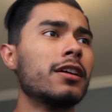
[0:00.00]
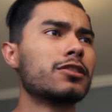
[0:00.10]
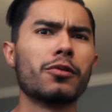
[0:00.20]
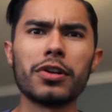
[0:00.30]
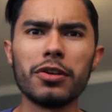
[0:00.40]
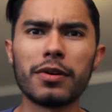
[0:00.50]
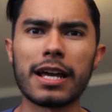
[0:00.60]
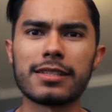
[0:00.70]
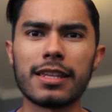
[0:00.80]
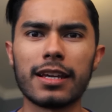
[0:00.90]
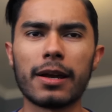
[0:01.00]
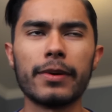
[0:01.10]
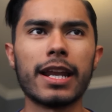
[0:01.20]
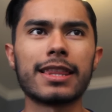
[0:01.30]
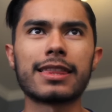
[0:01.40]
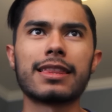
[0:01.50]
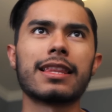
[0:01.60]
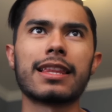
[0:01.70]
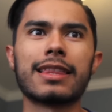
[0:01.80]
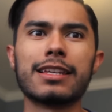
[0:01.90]
So what do you guys think? I mean, I
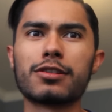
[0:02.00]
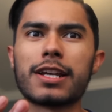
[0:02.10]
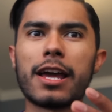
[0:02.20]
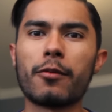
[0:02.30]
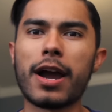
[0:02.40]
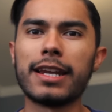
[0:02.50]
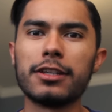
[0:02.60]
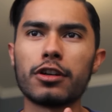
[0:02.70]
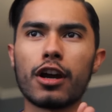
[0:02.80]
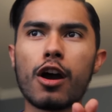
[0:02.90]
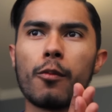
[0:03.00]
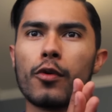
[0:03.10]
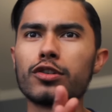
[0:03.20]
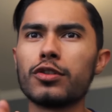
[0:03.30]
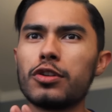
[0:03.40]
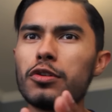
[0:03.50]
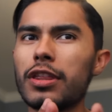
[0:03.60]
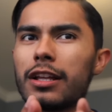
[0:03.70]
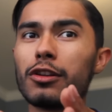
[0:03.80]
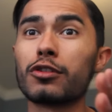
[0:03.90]
this is kind of why I need your help. Which one do you
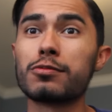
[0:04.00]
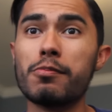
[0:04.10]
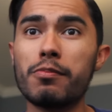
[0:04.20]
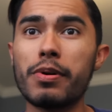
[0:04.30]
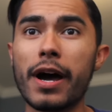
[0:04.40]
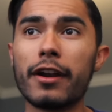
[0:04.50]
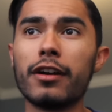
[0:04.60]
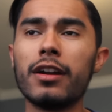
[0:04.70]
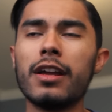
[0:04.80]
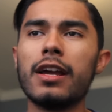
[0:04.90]
think looks better?